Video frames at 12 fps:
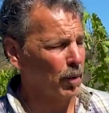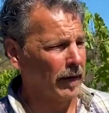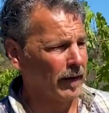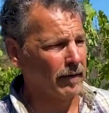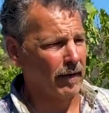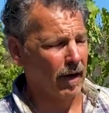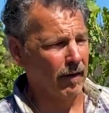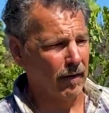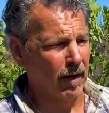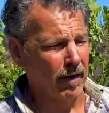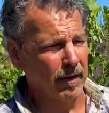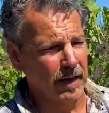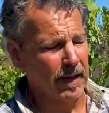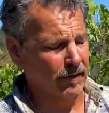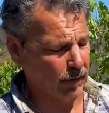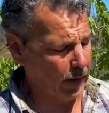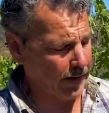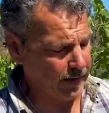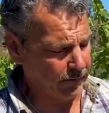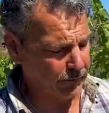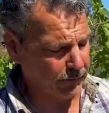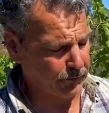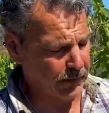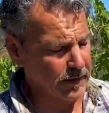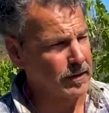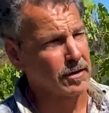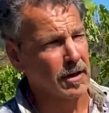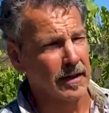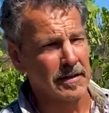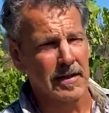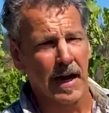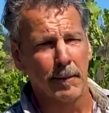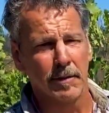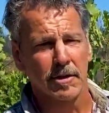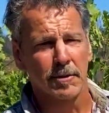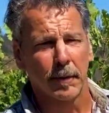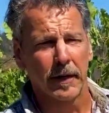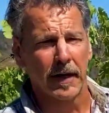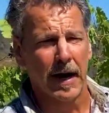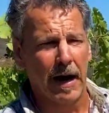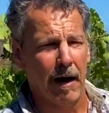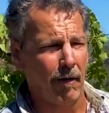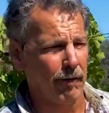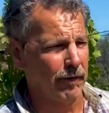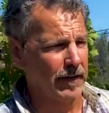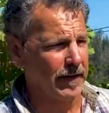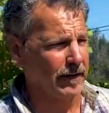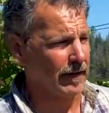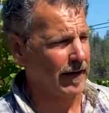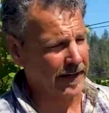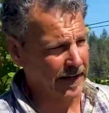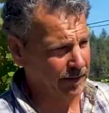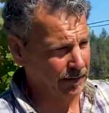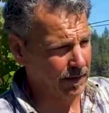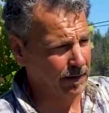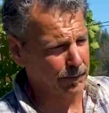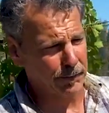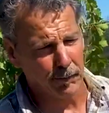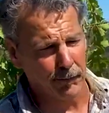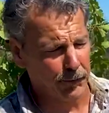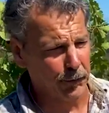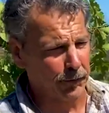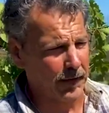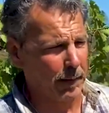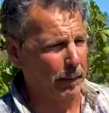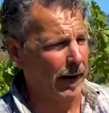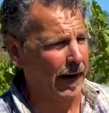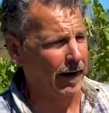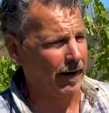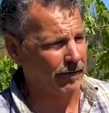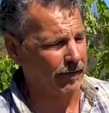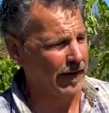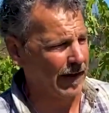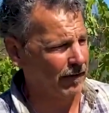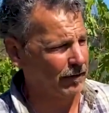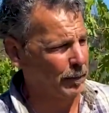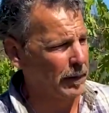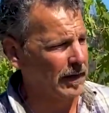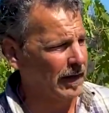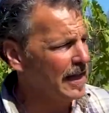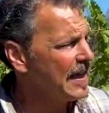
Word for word: one of uh, so I have vineyards on Diamond Spring, Howell, Veeder. I get uh, some fruit that I buy off of Atlas Peak.